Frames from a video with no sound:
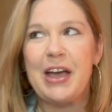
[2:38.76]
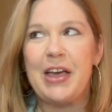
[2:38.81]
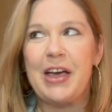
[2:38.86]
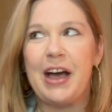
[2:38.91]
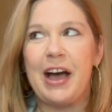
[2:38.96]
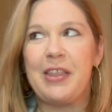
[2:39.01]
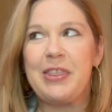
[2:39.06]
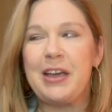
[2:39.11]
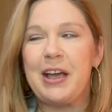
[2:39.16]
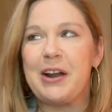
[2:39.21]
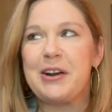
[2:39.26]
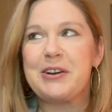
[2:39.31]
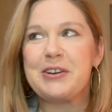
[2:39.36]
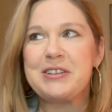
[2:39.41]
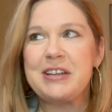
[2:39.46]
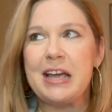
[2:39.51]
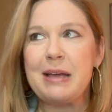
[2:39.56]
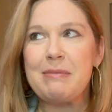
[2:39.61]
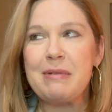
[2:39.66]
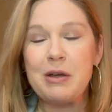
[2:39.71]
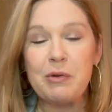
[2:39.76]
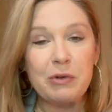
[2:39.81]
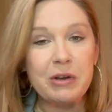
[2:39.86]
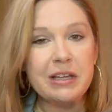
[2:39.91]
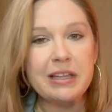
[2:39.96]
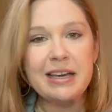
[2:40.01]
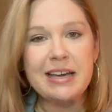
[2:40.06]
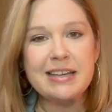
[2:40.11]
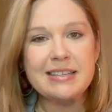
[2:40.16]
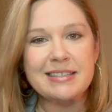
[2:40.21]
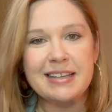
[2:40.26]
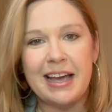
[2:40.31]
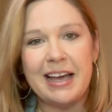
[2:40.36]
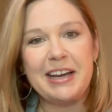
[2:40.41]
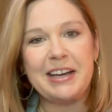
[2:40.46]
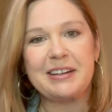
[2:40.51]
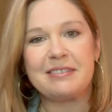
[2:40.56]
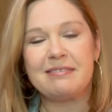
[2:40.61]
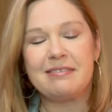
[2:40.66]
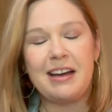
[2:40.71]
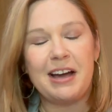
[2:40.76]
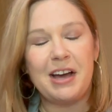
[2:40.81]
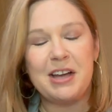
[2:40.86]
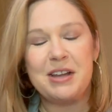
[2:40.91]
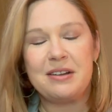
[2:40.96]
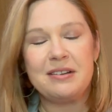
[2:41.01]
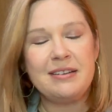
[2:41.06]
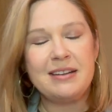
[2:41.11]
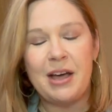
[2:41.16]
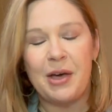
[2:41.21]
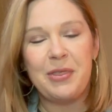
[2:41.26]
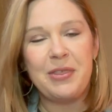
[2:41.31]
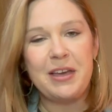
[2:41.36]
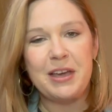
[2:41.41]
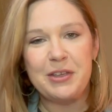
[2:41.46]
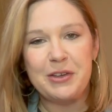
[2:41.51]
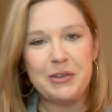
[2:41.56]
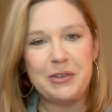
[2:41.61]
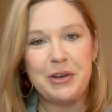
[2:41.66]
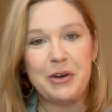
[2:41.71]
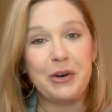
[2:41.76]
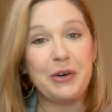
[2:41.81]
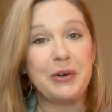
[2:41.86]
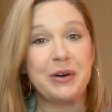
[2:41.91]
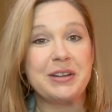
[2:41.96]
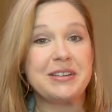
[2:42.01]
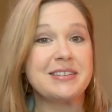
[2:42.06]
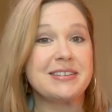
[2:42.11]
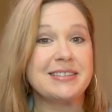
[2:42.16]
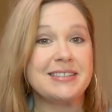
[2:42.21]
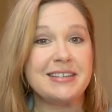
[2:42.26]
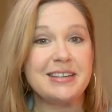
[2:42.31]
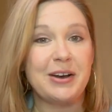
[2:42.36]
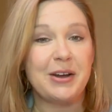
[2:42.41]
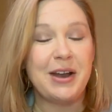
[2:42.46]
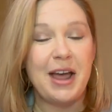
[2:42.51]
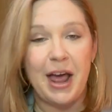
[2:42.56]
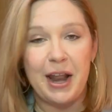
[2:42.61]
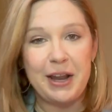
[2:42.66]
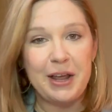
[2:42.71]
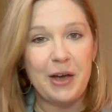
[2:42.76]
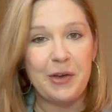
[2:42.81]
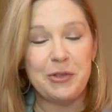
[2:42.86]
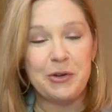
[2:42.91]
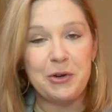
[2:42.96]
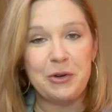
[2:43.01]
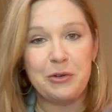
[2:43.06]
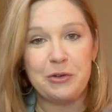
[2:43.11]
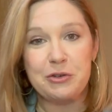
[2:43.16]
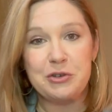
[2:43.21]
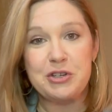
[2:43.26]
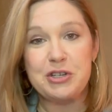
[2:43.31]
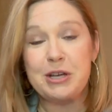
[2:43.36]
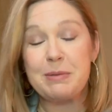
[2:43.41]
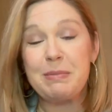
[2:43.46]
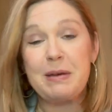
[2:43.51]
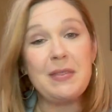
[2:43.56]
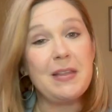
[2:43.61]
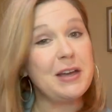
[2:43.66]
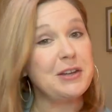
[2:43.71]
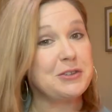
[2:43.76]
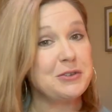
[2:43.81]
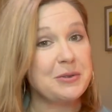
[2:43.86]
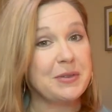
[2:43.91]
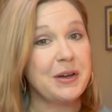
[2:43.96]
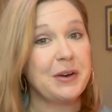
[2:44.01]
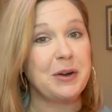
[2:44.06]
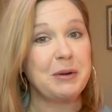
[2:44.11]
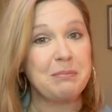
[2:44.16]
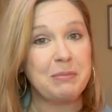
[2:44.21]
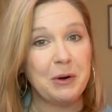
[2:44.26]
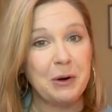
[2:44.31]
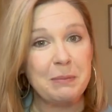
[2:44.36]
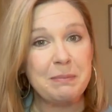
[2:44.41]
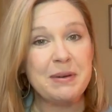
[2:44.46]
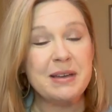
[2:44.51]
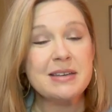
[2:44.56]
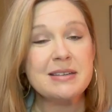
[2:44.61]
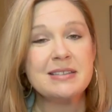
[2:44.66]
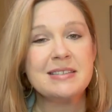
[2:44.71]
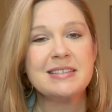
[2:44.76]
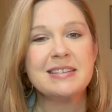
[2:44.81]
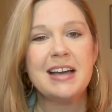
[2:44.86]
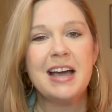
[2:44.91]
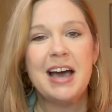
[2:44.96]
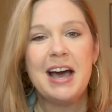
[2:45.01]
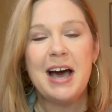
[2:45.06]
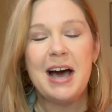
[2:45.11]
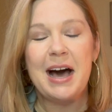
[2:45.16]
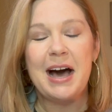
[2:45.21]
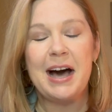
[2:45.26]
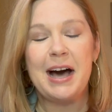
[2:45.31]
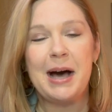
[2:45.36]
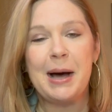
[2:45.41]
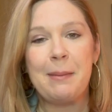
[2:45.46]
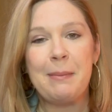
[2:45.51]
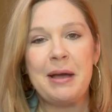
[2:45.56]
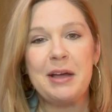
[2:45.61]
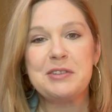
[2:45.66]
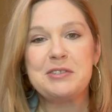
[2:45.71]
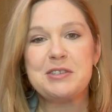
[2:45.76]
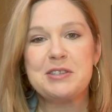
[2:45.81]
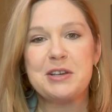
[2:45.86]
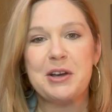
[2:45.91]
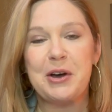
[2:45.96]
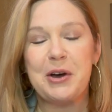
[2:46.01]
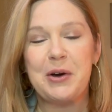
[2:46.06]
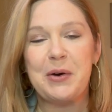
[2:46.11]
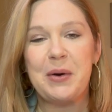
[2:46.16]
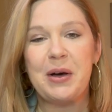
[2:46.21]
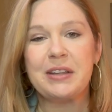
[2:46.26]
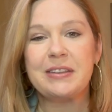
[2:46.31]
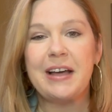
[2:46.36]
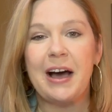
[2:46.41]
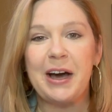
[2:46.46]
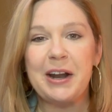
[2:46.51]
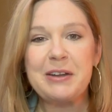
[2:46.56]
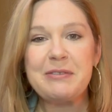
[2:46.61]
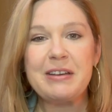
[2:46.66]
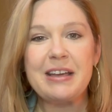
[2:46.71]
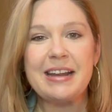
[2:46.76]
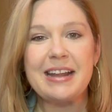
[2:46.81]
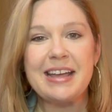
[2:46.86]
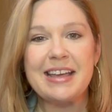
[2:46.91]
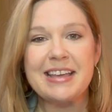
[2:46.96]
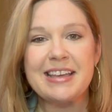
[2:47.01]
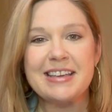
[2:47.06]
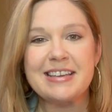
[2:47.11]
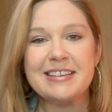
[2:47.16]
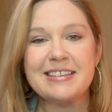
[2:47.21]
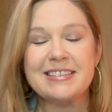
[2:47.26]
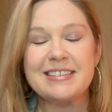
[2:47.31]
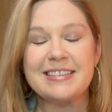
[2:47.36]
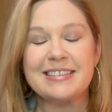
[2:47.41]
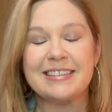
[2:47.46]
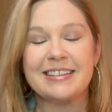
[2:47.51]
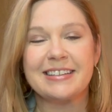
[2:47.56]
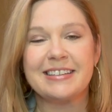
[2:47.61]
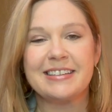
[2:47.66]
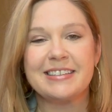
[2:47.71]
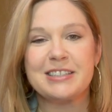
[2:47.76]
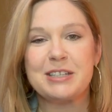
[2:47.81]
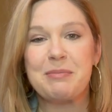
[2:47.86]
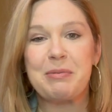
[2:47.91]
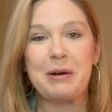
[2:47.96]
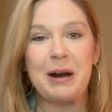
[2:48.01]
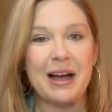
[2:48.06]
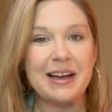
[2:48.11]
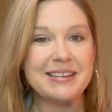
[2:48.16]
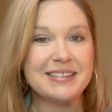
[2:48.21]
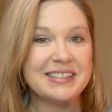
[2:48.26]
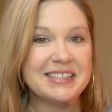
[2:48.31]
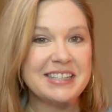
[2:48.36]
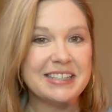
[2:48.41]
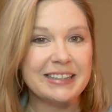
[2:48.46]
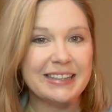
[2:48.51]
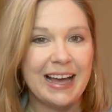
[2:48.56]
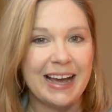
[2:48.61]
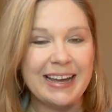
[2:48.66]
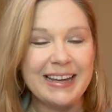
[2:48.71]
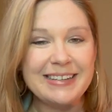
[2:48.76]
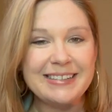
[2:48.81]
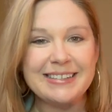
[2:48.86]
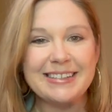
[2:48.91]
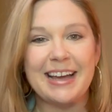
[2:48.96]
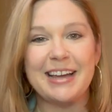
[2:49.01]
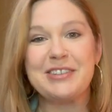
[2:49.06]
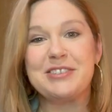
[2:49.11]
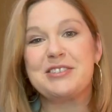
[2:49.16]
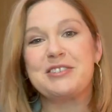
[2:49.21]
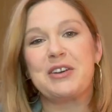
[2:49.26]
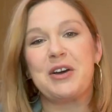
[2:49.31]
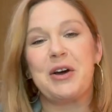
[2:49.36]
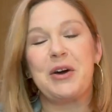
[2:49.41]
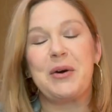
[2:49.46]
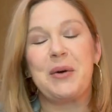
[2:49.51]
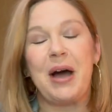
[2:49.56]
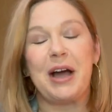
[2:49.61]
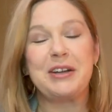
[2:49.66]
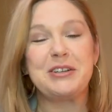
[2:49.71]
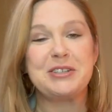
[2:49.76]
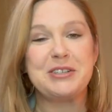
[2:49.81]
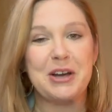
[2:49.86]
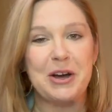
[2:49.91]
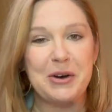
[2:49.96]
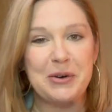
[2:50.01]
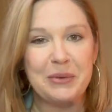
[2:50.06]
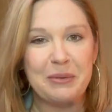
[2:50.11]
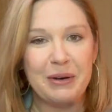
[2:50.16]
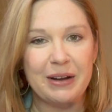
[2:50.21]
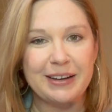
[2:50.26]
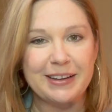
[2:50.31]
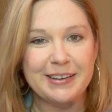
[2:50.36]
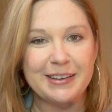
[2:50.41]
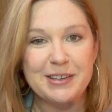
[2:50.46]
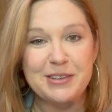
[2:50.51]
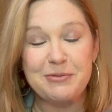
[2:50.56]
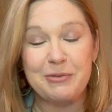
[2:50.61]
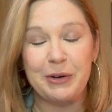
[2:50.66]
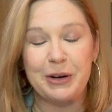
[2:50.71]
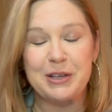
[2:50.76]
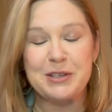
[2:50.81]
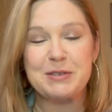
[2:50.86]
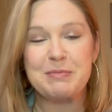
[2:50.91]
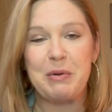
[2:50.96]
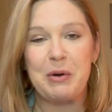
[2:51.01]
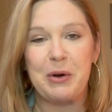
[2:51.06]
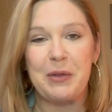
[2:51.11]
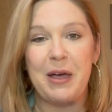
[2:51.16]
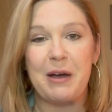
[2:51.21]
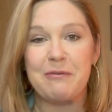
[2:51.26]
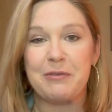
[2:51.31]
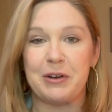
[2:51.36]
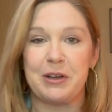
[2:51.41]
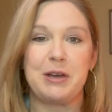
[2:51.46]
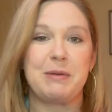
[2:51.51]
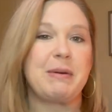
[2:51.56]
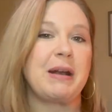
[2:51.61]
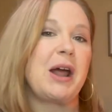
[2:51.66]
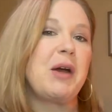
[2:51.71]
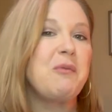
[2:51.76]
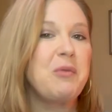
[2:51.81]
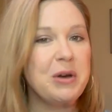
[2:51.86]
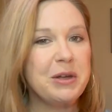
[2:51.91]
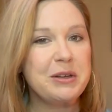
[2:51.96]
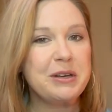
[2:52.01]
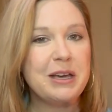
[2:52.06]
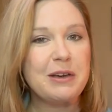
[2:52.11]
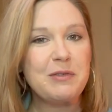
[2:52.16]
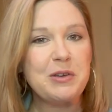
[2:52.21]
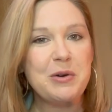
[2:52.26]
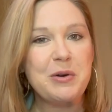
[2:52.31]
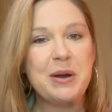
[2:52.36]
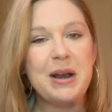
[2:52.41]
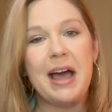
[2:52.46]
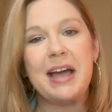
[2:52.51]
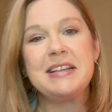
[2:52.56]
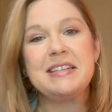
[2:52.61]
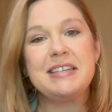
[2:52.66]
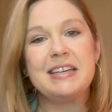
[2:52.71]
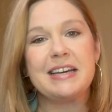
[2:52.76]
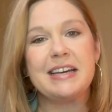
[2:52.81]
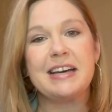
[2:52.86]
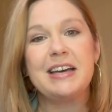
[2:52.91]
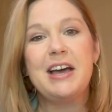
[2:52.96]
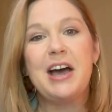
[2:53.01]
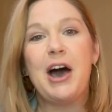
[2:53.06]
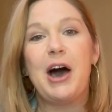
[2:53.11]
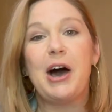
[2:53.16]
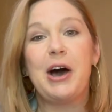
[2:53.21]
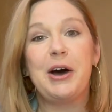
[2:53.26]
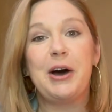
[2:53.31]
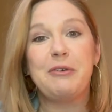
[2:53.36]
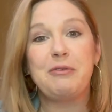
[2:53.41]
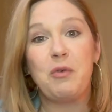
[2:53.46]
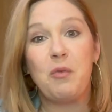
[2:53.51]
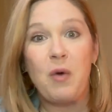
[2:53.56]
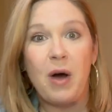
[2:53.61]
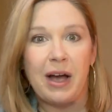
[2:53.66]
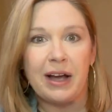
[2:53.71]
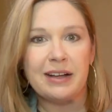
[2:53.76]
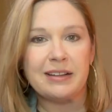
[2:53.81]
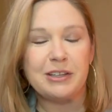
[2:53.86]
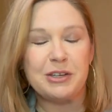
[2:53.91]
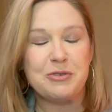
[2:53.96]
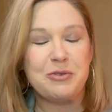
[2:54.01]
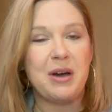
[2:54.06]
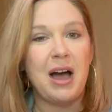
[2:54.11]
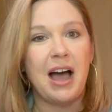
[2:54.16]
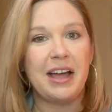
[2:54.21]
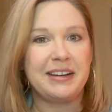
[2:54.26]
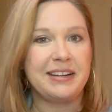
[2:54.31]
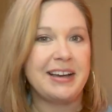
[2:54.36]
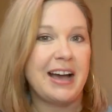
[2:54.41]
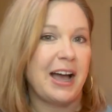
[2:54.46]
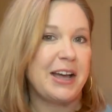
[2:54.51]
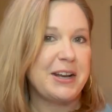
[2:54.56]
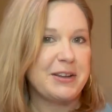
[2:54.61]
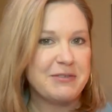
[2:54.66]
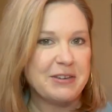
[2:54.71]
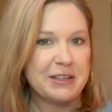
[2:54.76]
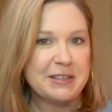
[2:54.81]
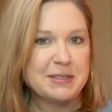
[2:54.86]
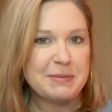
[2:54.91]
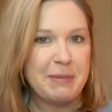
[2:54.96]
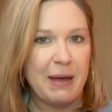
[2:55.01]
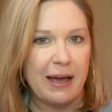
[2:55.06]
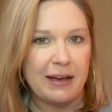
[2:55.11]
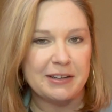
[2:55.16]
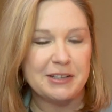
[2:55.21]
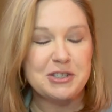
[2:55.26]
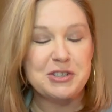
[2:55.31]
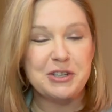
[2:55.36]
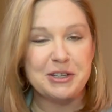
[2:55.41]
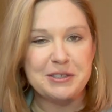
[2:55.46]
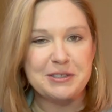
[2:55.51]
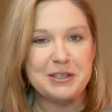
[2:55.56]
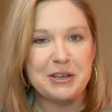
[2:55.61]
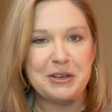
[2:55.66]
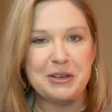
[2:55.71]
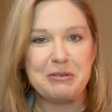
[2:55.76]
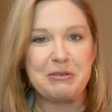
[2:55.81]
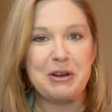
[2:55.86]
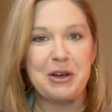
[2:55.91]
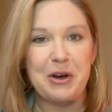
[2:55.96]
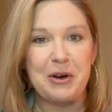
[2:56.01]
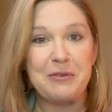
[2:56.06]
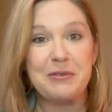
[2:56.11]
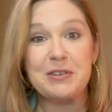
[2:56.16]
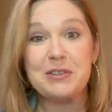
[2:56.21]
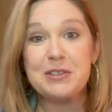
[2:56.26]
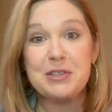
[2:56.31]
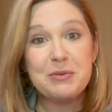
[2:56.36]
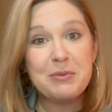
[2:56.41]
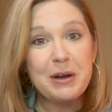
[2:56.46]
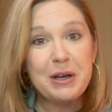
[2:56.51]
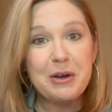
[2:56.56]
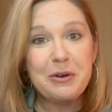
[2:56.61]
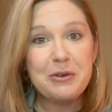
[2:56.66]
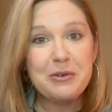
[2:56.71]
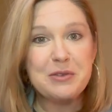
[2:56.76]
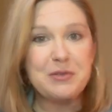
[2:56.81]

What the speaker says: the entertainment really is like nothing that you're going to see on any other cruise ship, and they do that on purpose. And so a lot of it is surprise and delight. And so I don't want to spoil that for you, but I will give you an idea of what you can kind of expect, just so you know if it's the right cruise